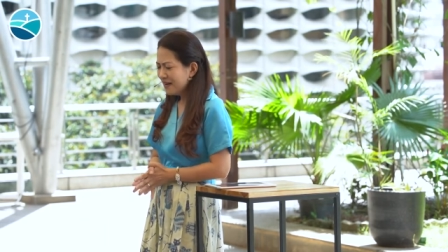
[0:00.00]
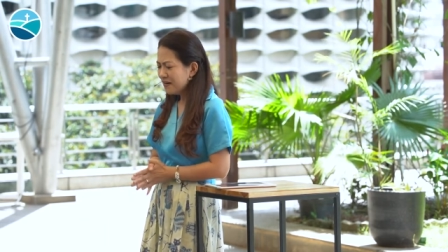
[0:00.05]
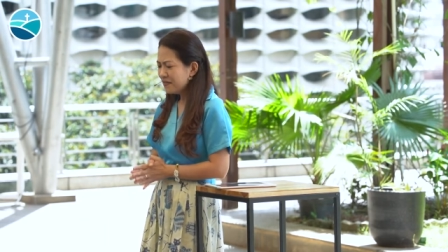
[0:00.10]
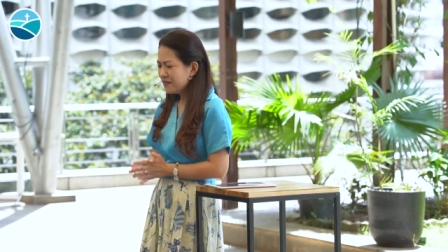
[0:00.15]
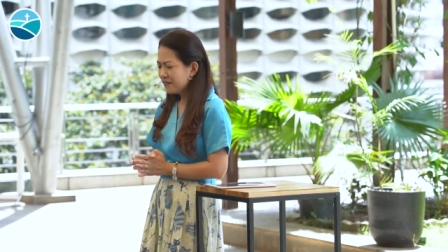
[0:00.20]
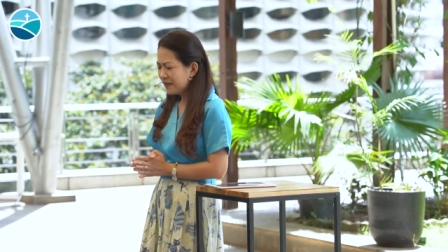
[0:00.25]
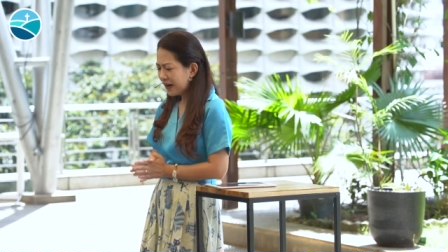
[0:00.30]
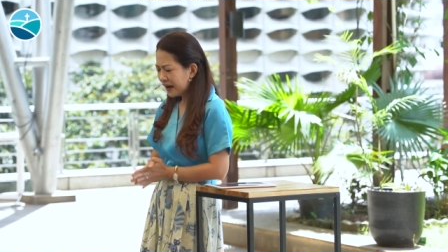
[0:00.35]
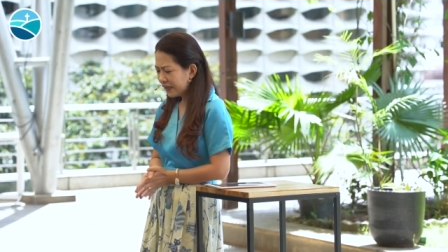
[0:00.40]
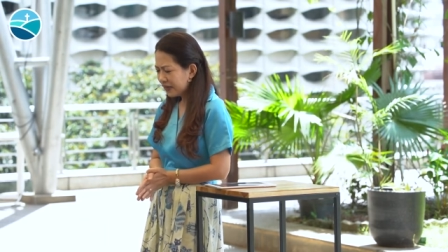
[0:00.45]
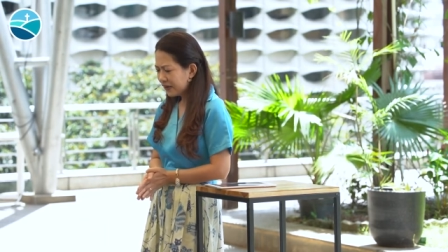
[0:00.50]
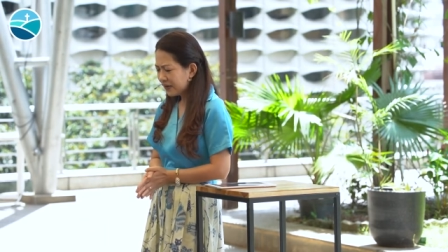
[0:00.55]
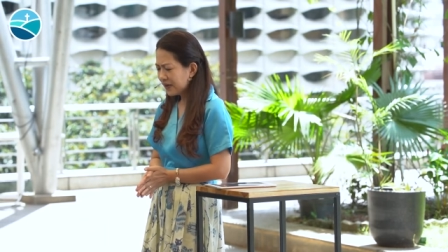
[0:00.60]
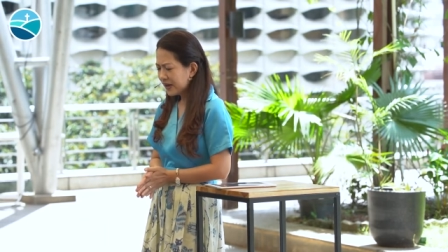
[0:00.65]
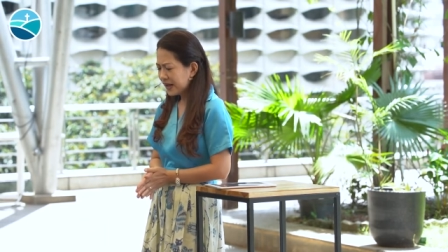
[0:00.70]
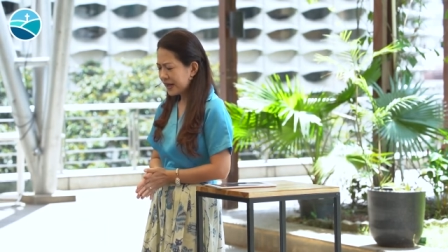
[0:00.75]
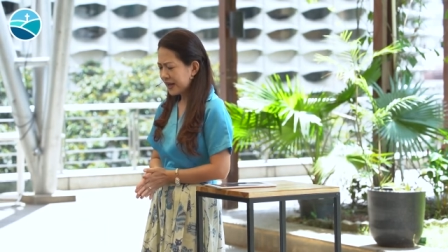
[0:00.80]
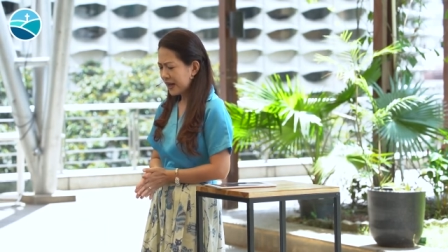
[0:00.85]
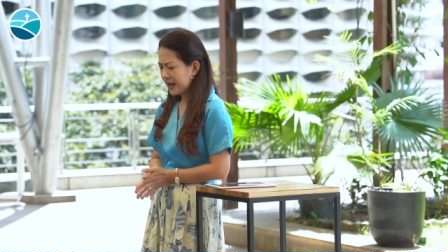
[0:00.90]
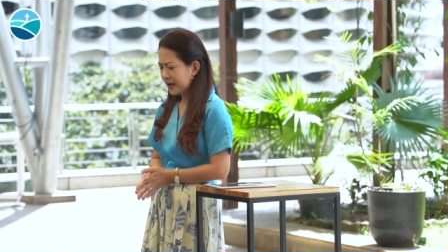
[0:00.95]
father
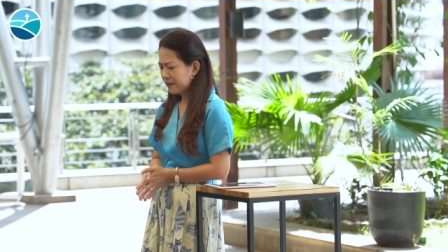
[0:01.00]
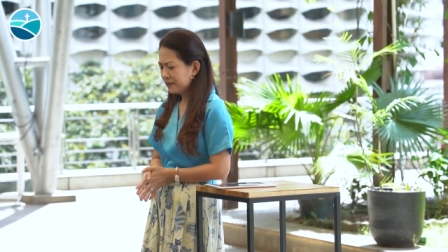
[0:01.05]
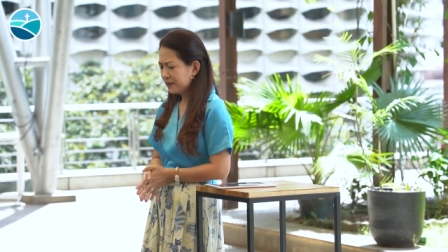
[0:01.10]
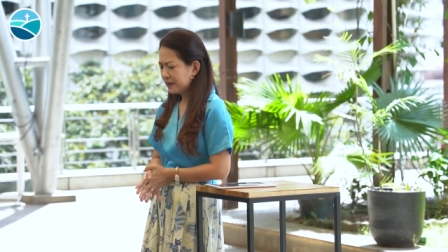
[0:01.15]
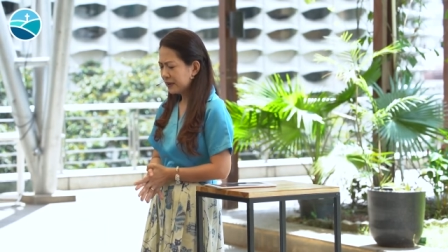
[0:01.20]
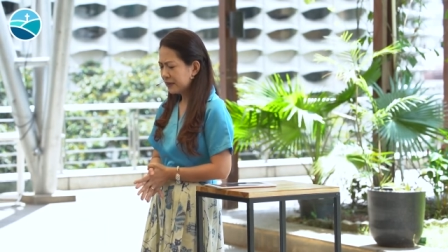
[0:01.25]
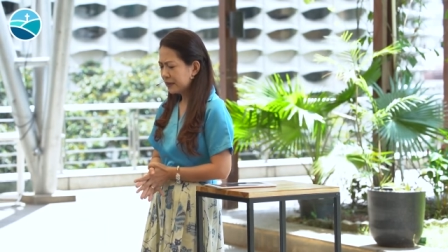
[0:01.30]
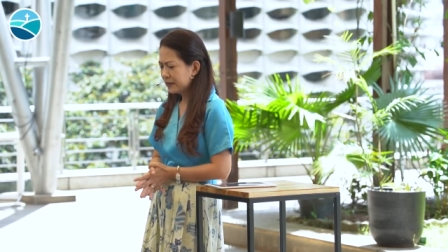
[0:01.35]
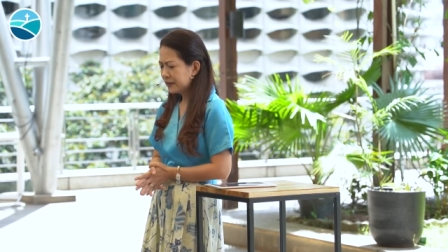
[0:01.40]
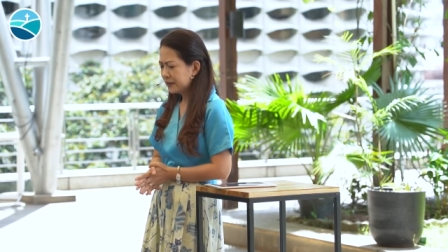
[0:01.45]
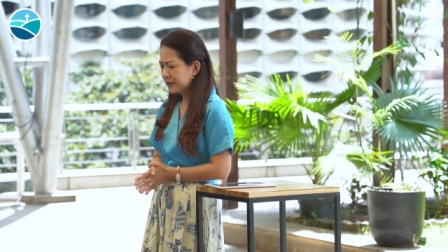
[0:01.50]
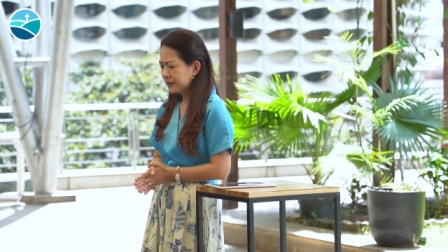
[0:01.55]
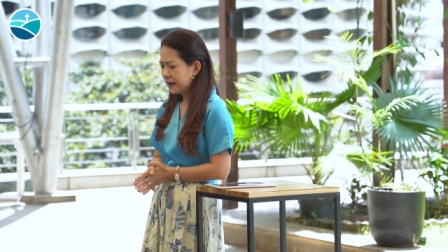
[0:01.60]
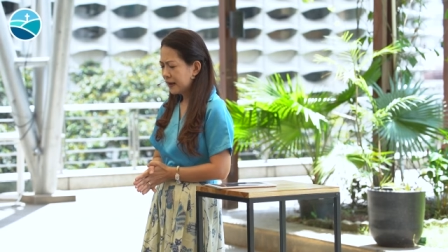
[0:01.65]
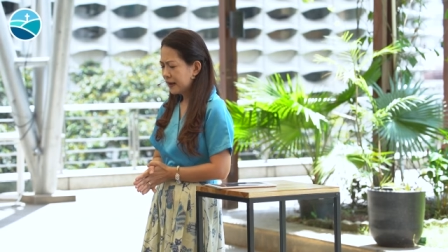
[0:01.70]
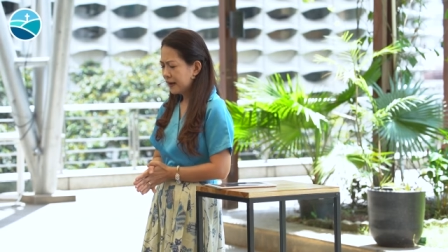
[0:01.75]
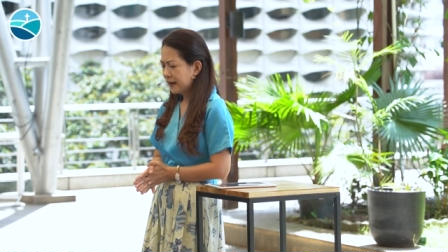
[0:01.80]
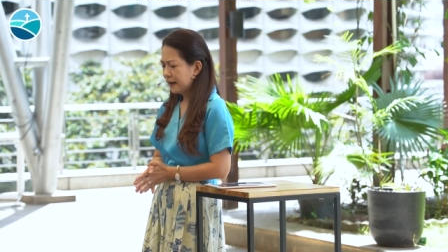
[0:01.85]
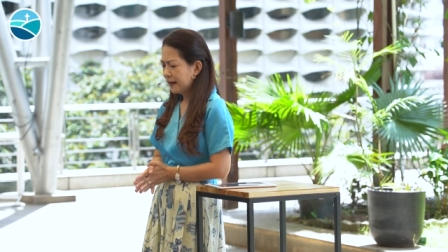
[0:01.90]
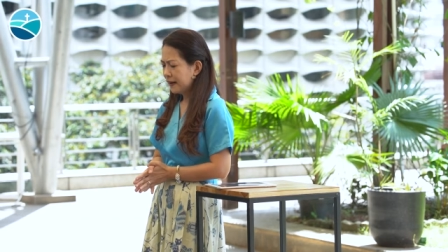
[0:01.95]
in heaven
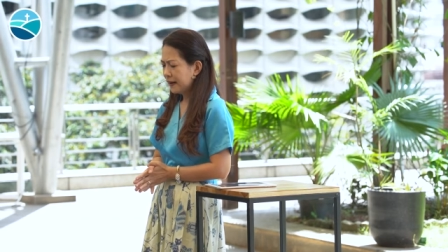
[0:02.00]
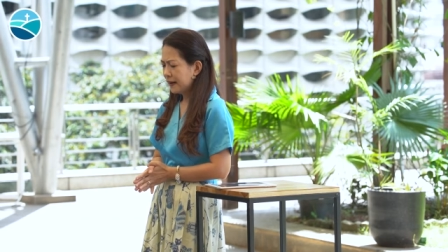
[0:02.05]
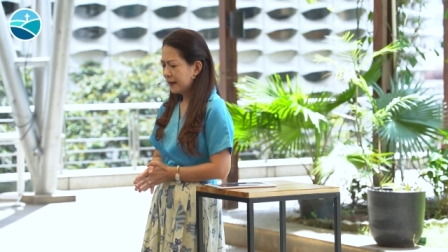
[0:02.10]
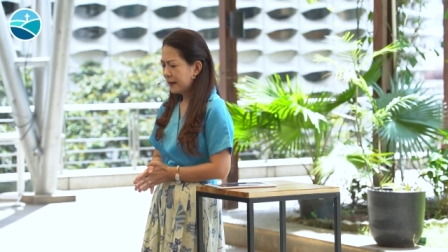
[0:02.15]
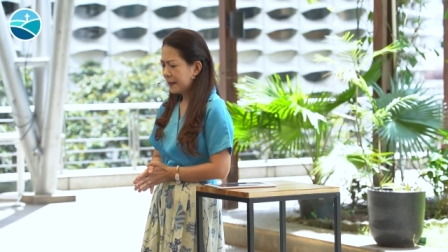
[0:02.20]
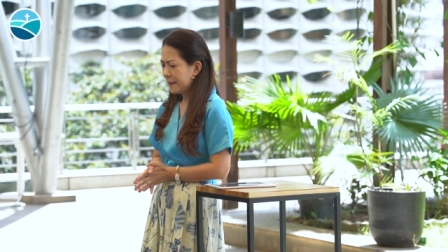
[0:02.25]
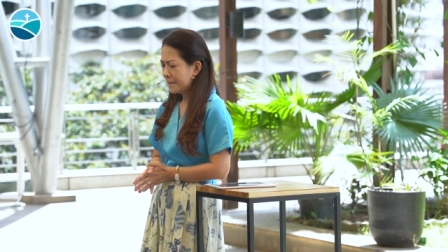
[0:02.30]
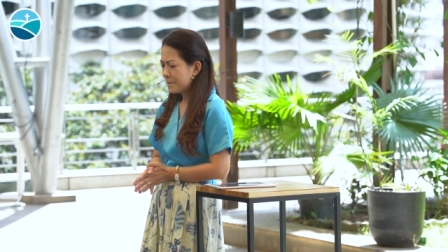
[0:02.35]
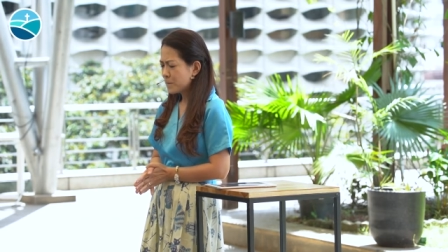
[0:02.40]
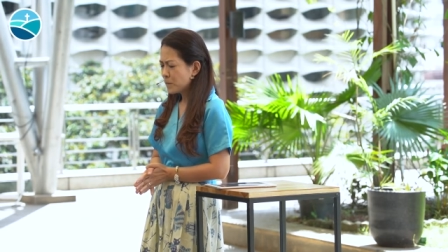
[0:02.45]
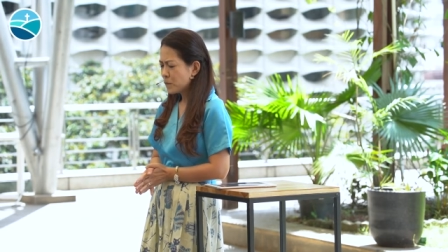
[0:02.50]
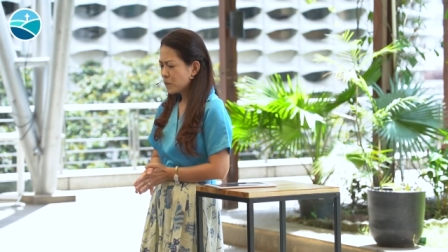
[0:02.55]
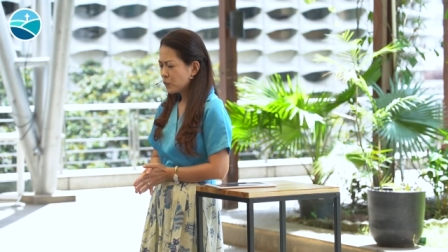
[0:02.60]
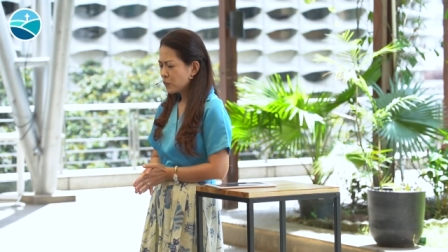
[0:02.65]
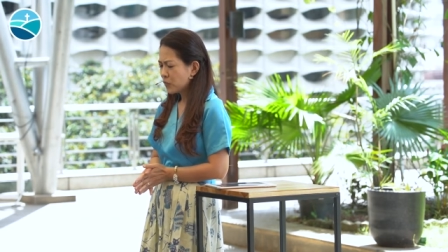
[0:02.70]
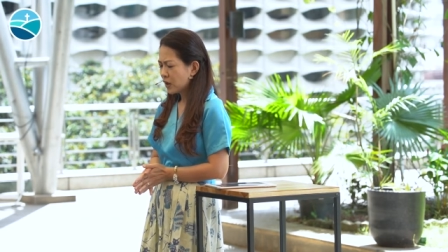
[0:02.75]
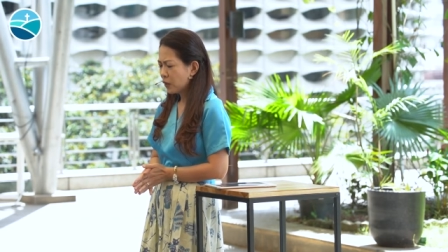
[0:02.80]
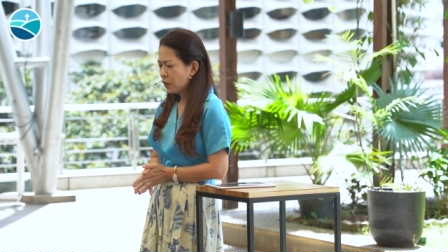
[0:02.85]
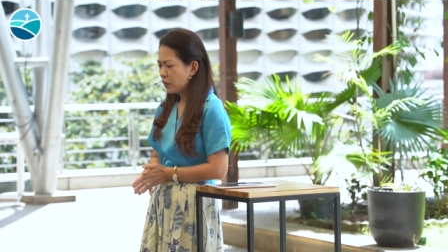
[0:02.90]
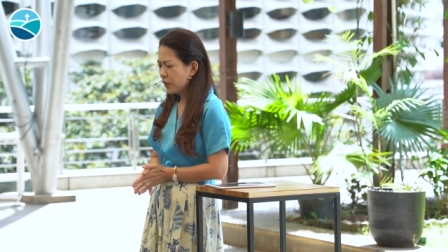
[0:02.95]
um,
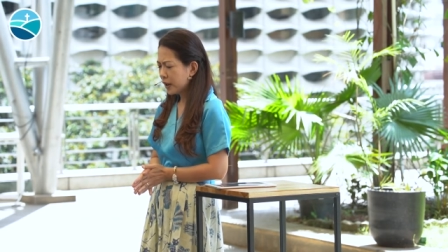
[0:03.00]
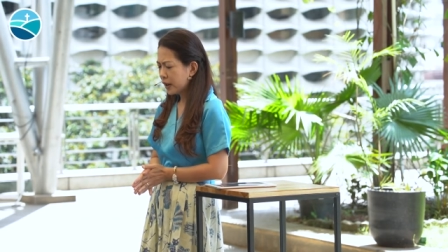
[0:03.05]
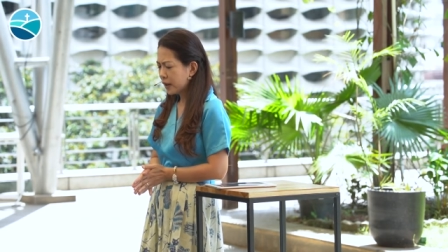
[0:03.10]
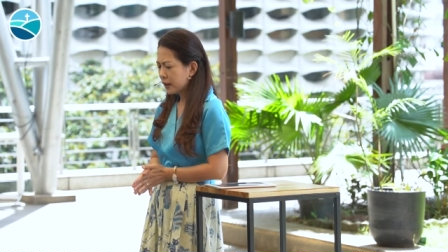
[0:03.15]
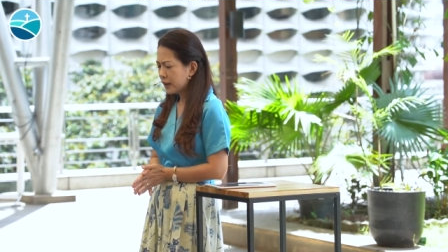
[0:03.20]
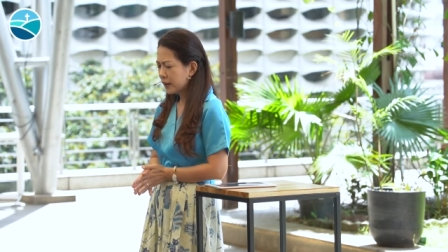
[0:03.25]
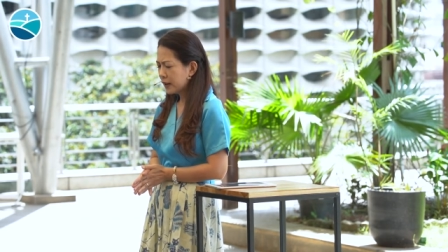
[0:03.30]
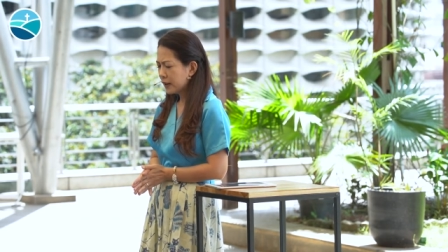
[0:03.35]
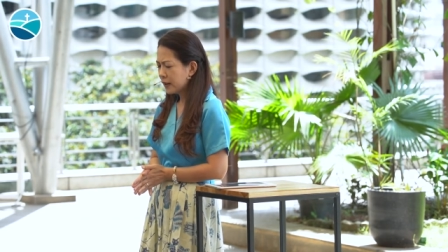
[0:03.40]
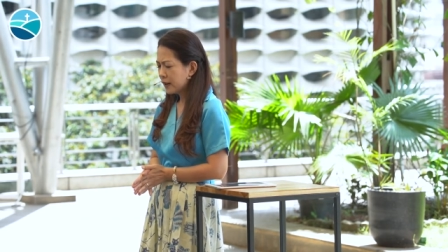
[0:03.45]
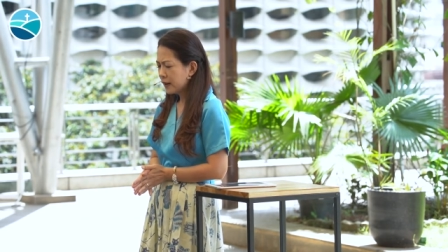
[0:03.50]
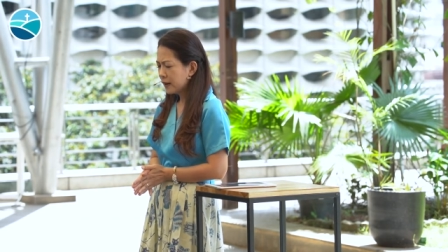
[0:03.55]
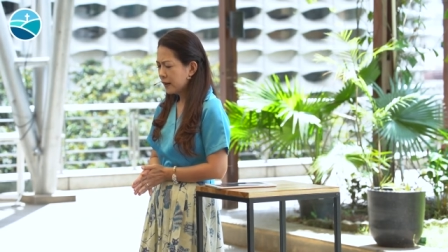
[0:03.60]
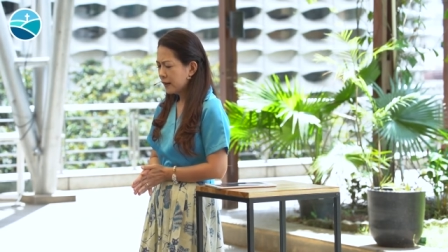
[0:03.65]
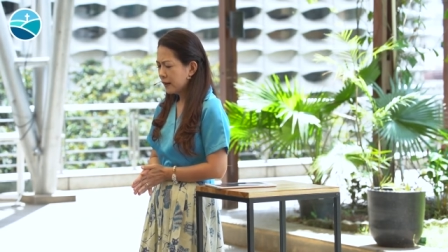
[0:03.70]
we are